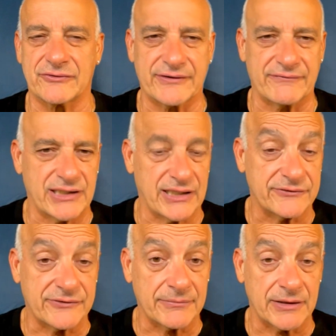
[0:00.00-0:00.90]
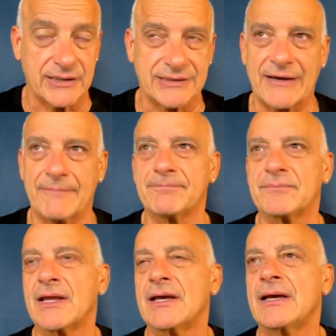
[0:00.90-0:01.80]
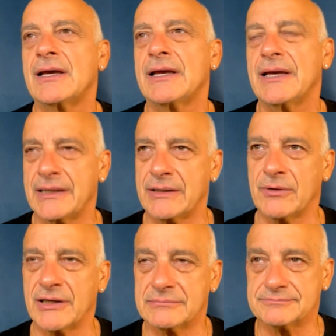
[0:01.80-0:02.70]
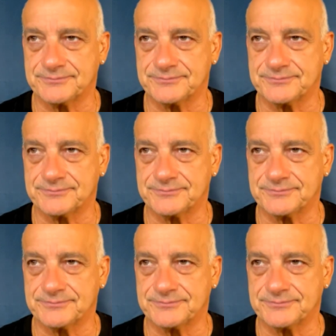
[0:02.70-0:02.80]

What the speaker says: or 78, something like that. Anyway,